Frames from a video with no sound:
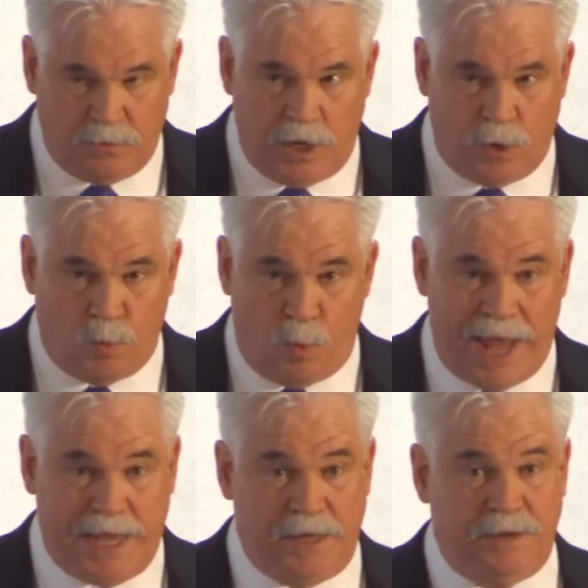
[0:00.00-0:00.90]
It
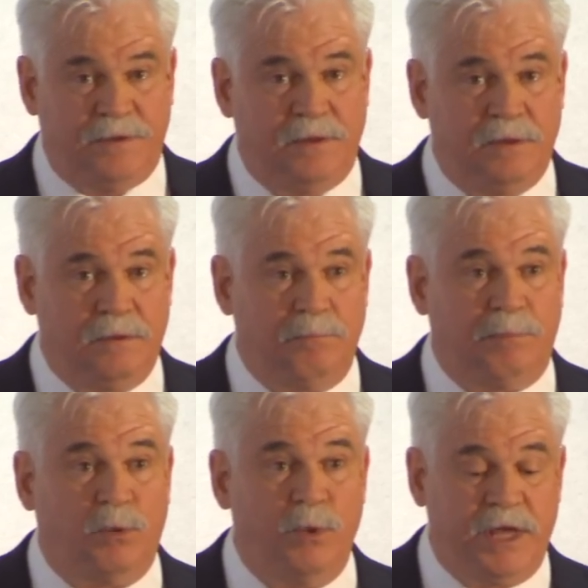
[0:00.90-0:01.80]
waned,
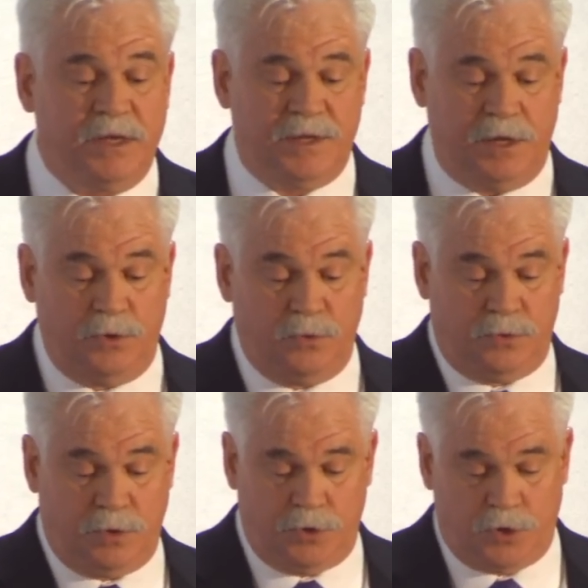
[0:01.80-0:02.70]
but we continued
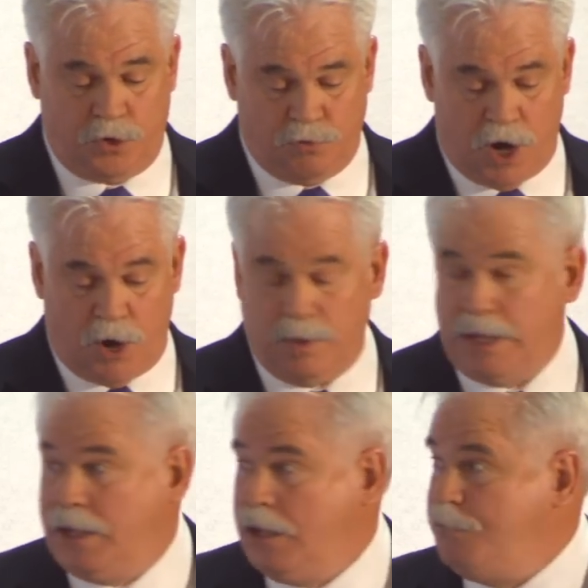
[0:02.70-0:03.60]
to grow.
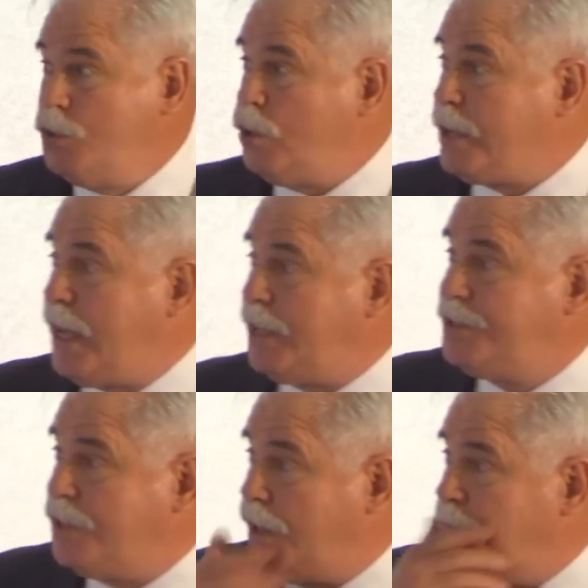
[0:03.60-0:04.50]
If you look
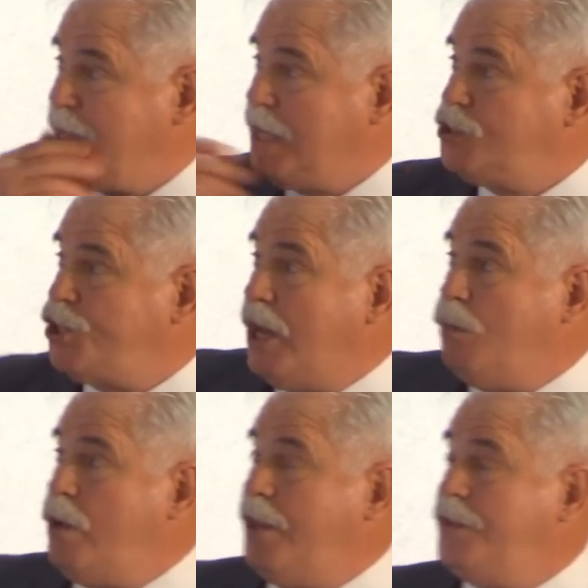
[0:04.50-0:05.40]
at
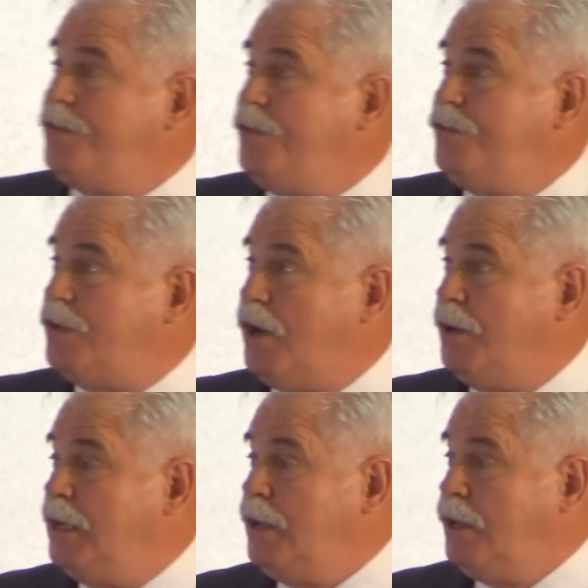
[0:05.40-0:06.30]
chart one, this is
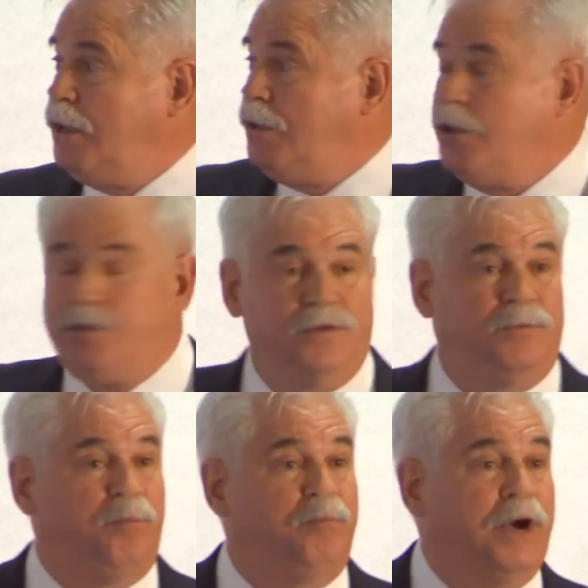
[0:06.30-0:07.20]

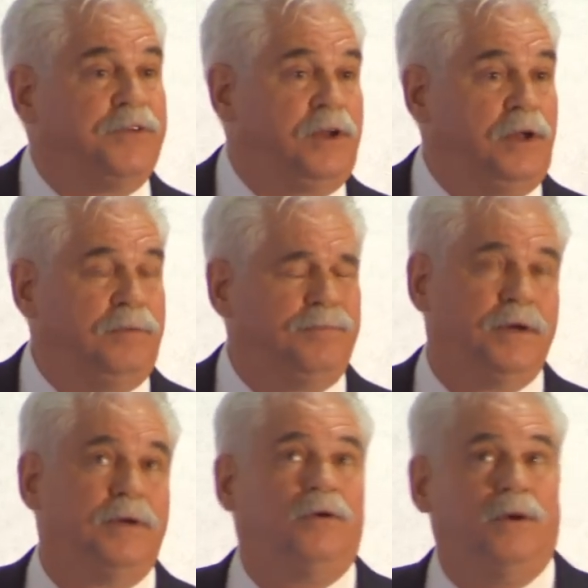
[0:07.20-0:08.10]
President
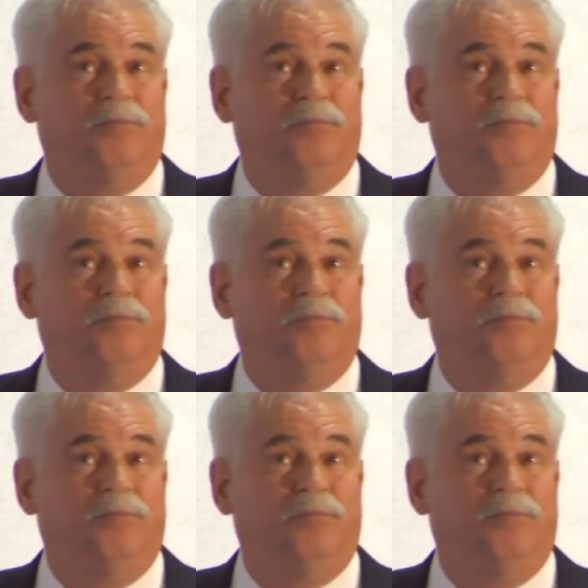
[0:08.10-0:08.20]
or